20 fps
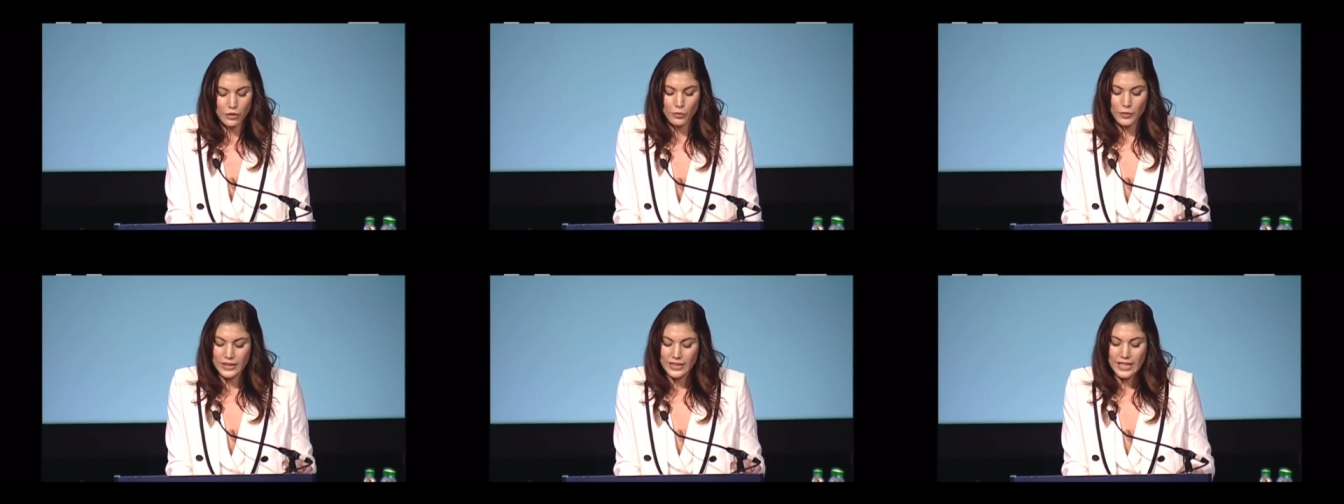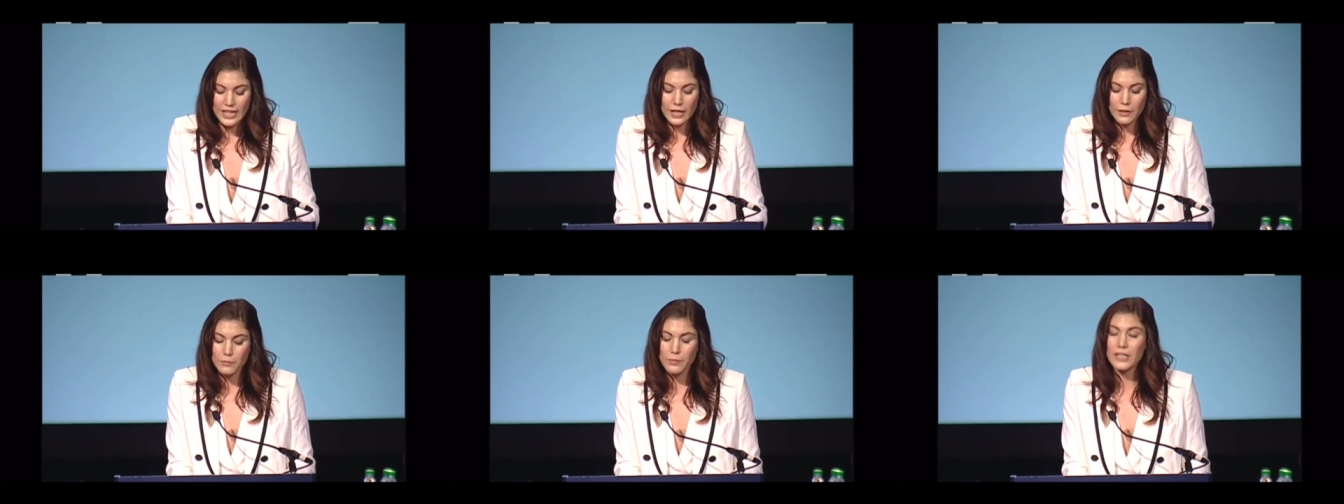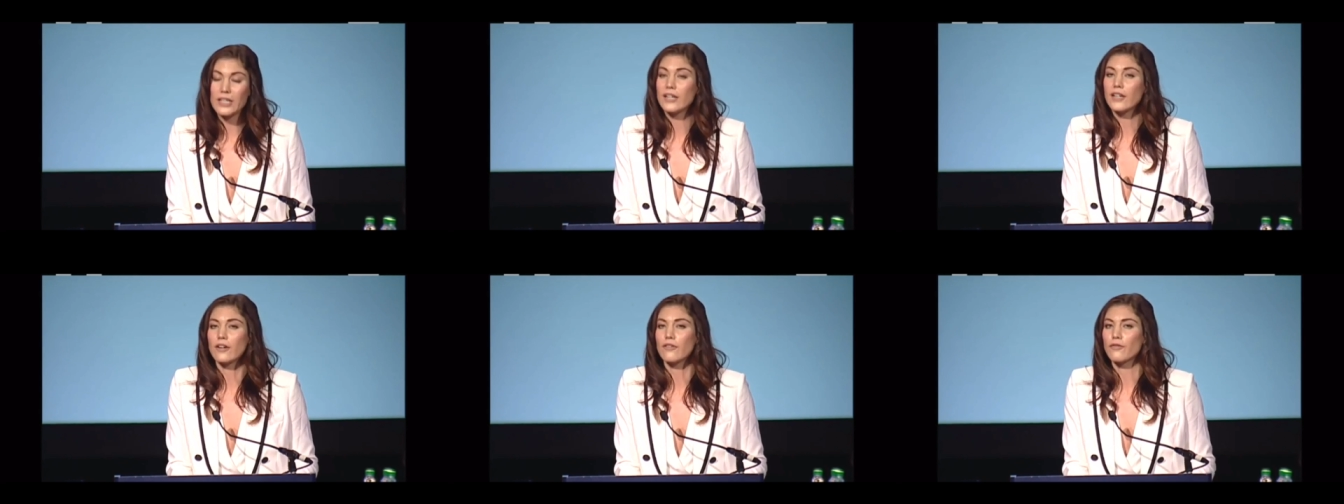We can't
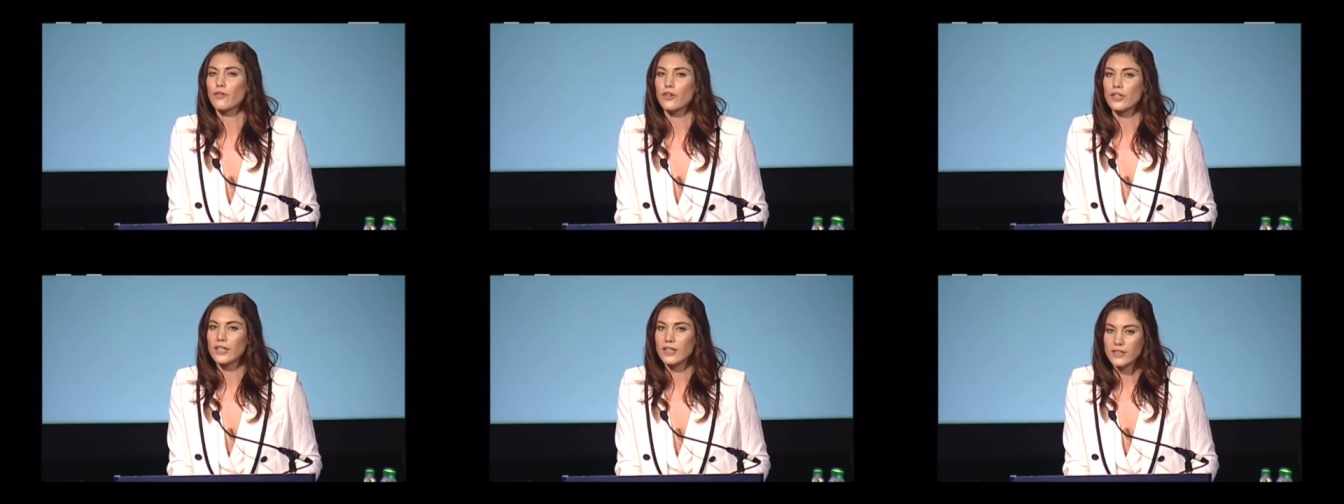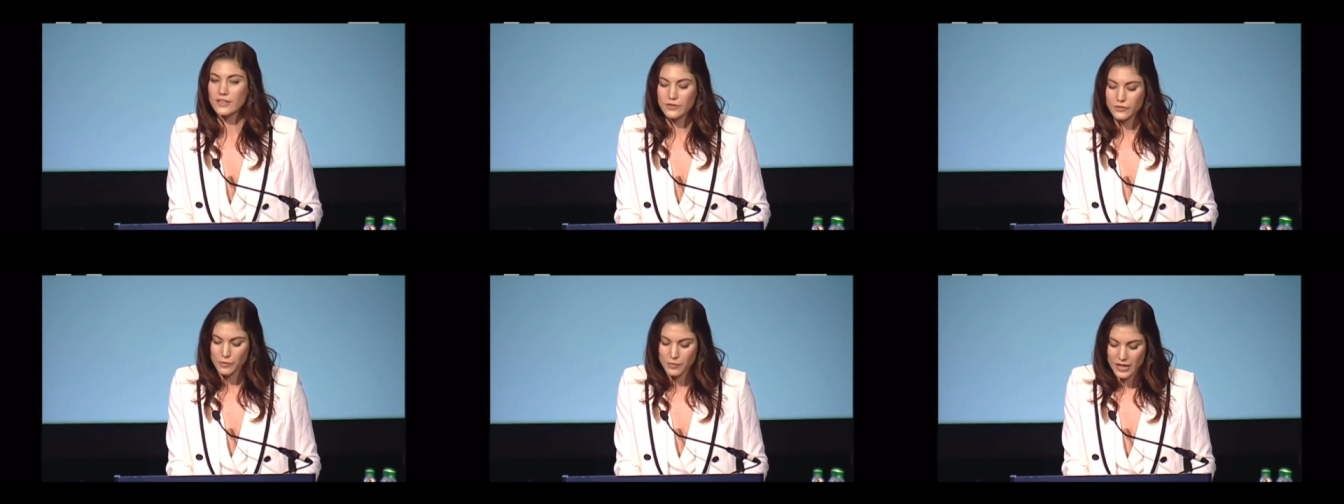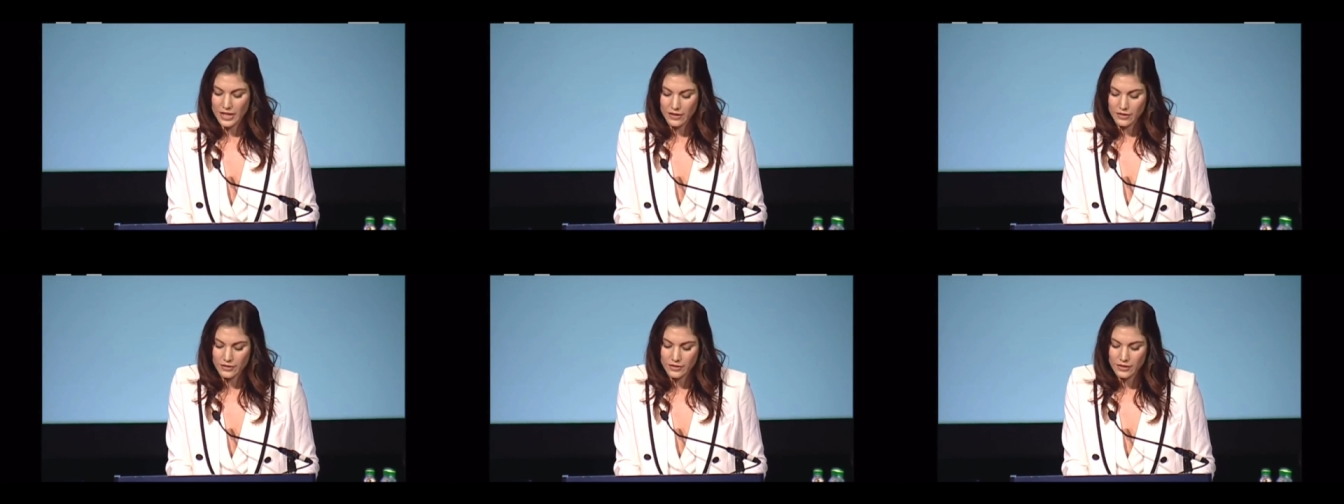be here 4 years
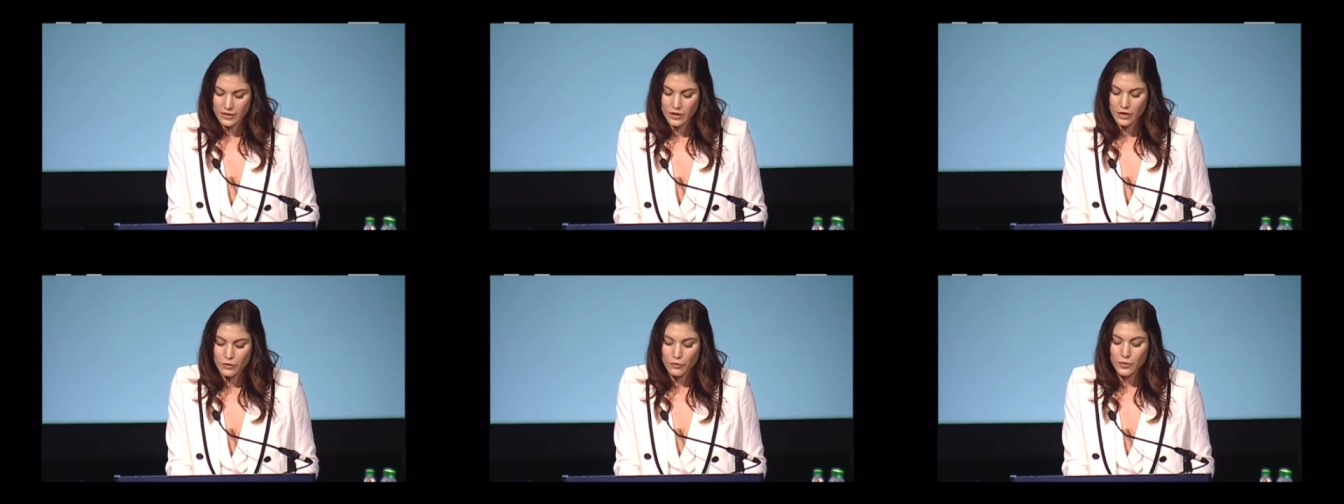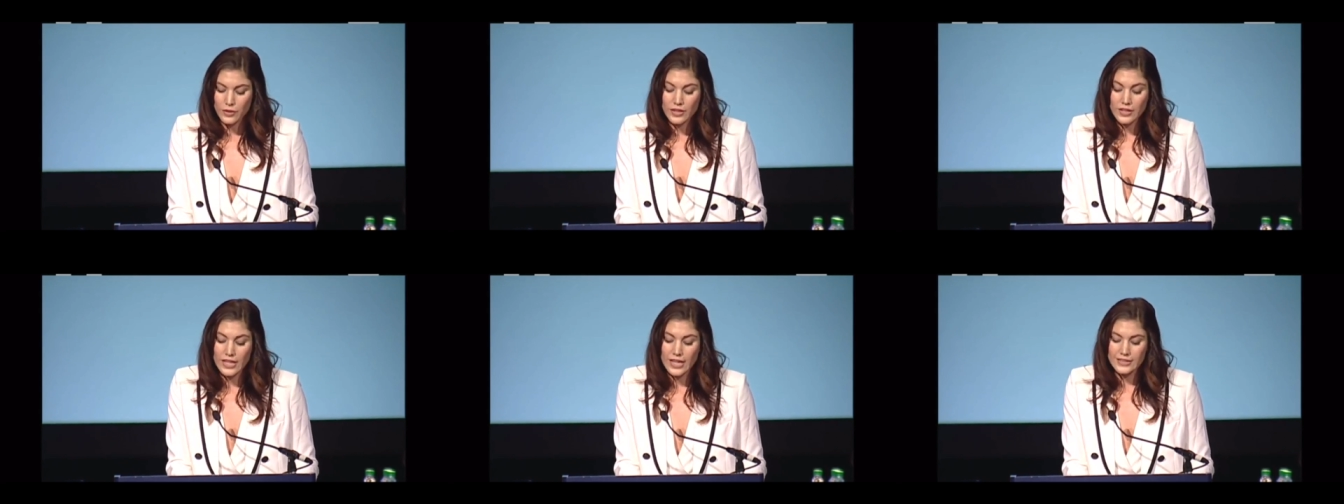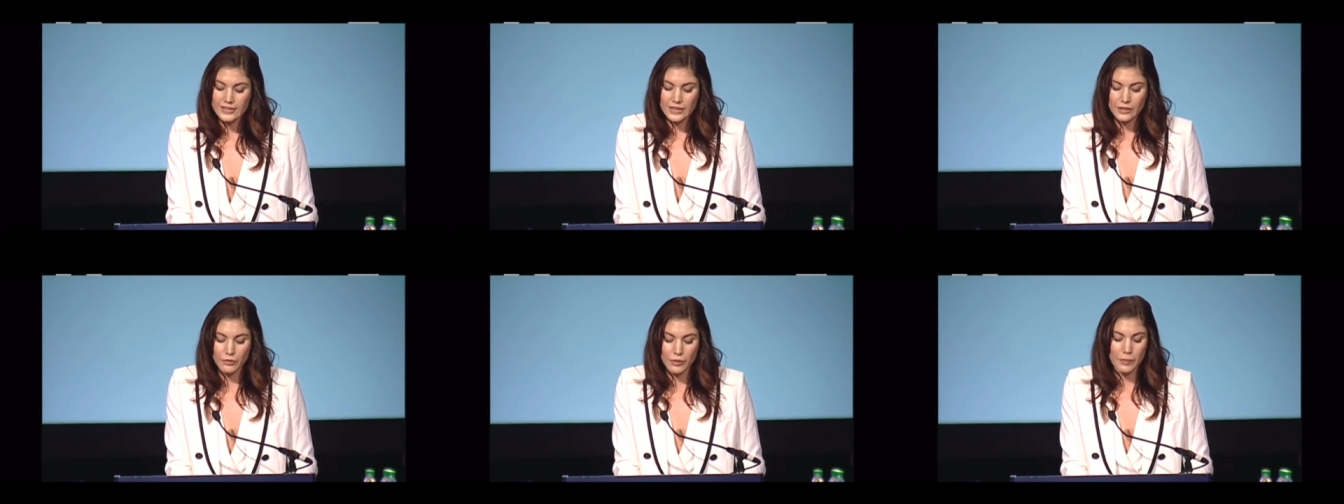from now,
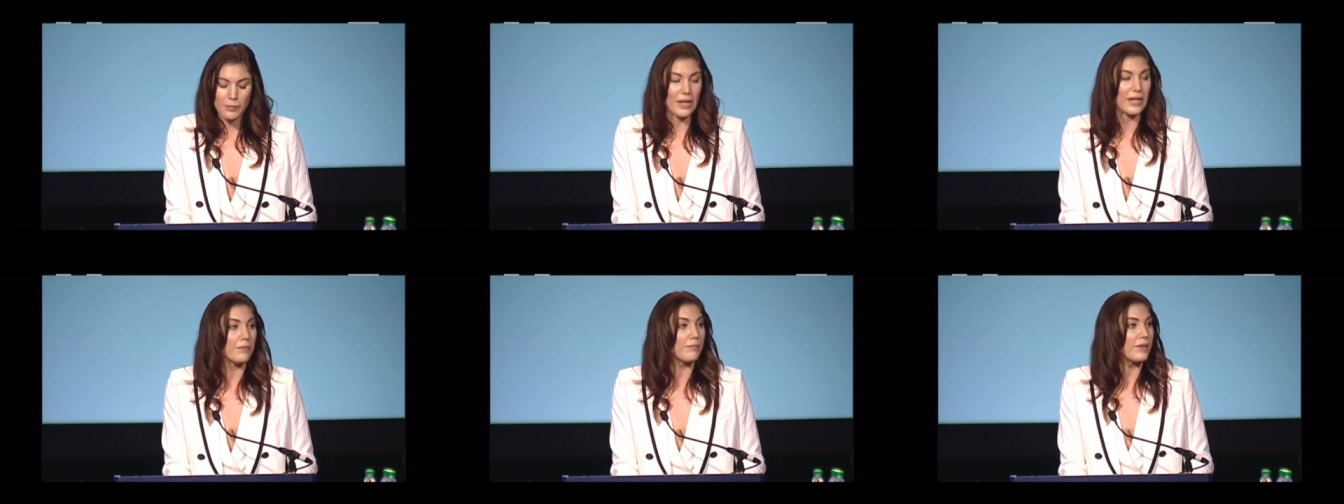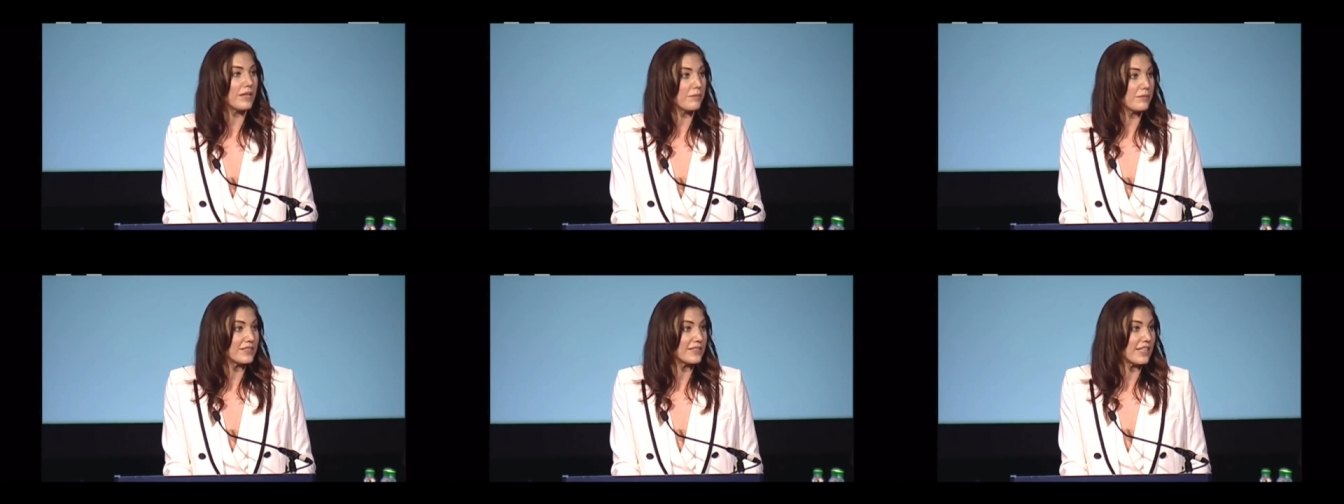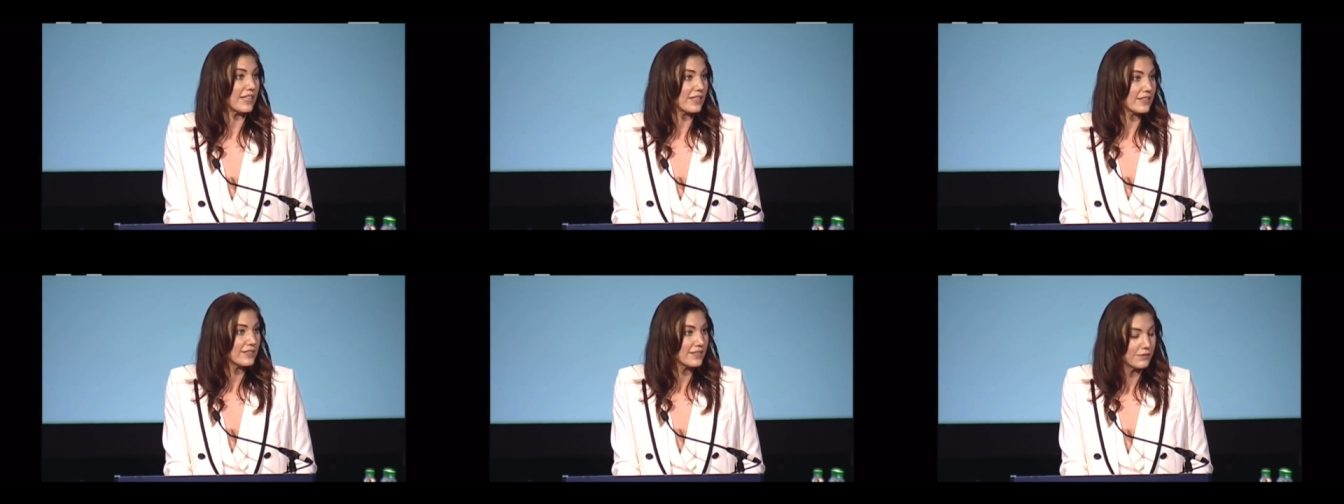realizing we made big
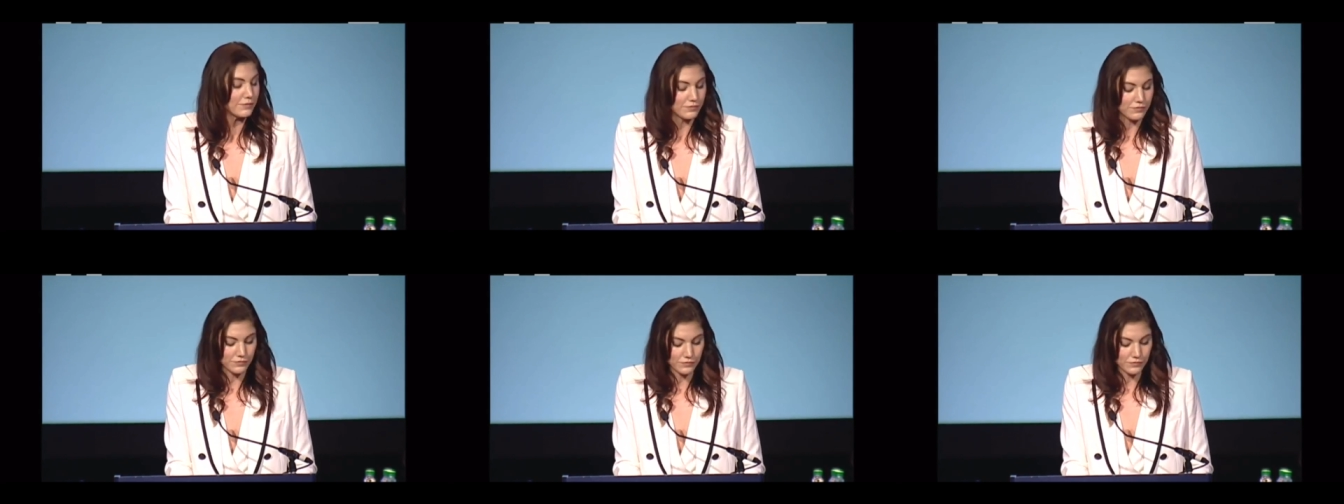mistakes.